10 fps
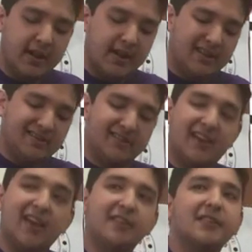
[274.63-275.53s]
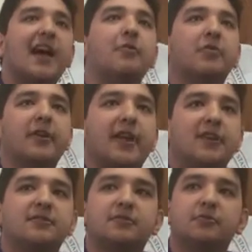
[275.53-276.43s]
And today, now we're in
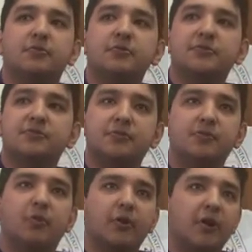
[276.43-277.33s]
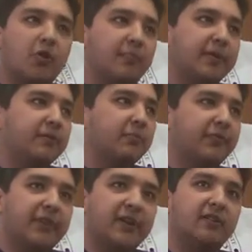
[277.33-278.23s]
eight schools, two more to open.
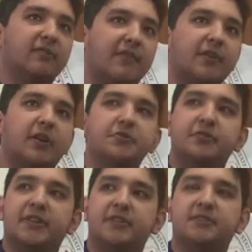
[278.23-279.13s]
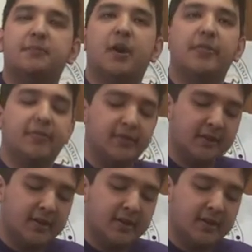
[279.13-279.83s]
We're feeding eleven hundred kids a month.